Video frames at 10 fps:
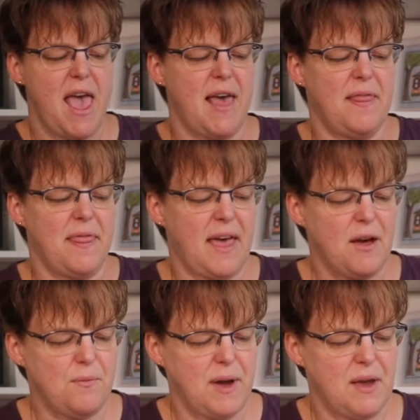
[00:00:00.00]
And
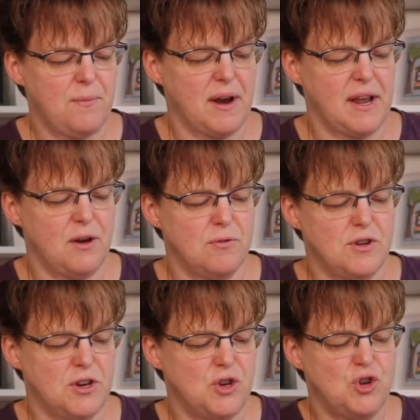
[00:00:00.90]
that way, when I go
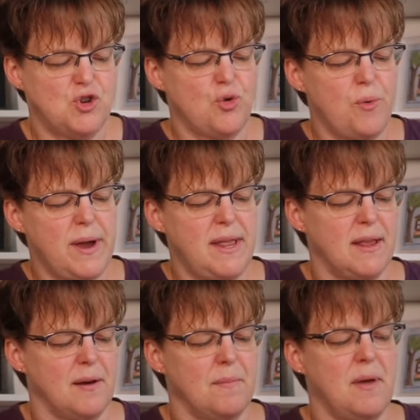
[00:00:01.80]
to join
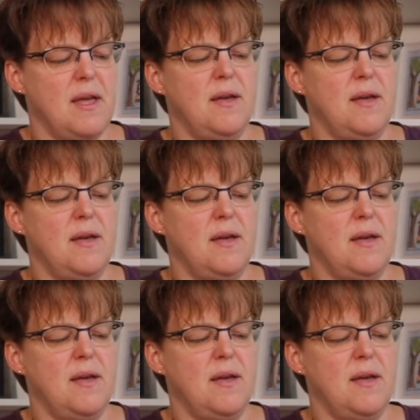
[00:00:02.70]
them,